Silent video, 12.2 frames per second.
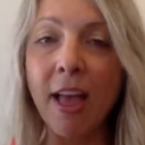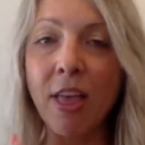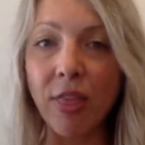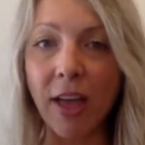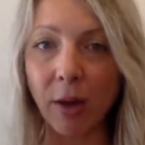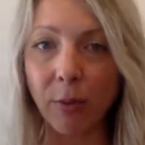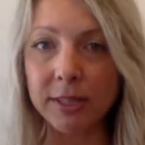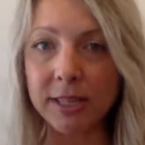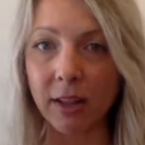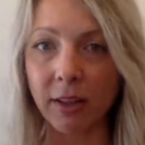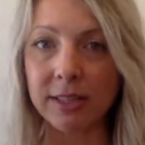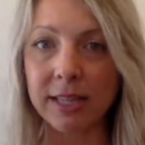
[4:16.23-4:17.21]
that would
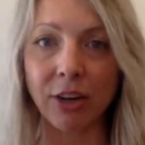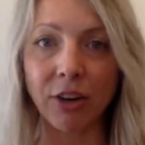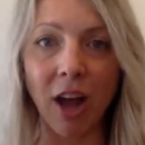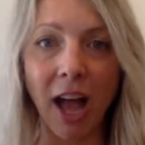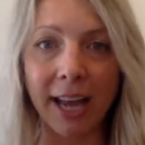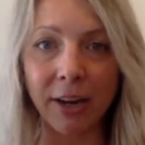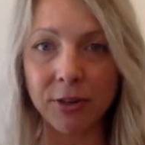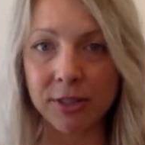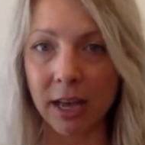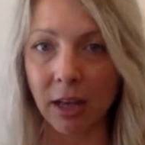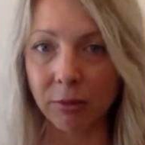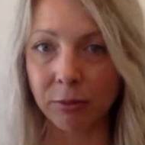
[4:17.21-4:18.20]
tell us that your higher
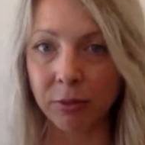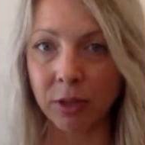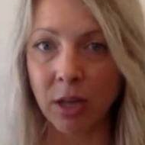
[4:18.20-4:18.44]
self,